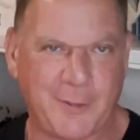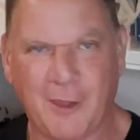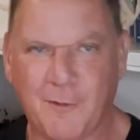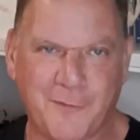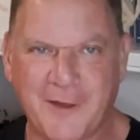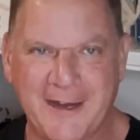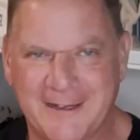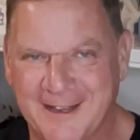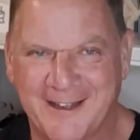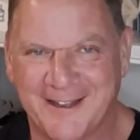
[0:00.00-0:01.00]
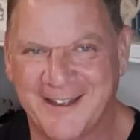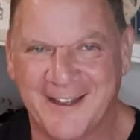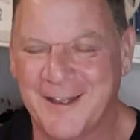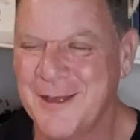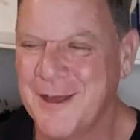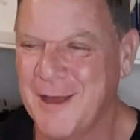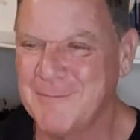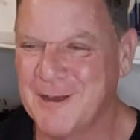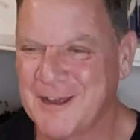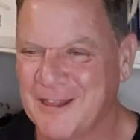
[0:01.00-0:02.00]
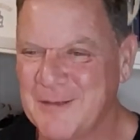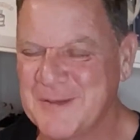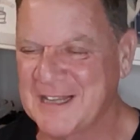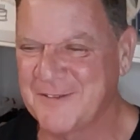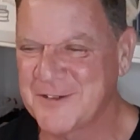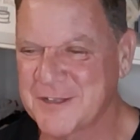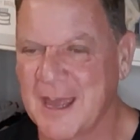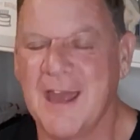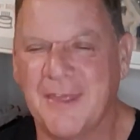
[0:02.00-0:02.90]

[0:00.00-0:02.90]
pillow fight uh, among Olympic lifters.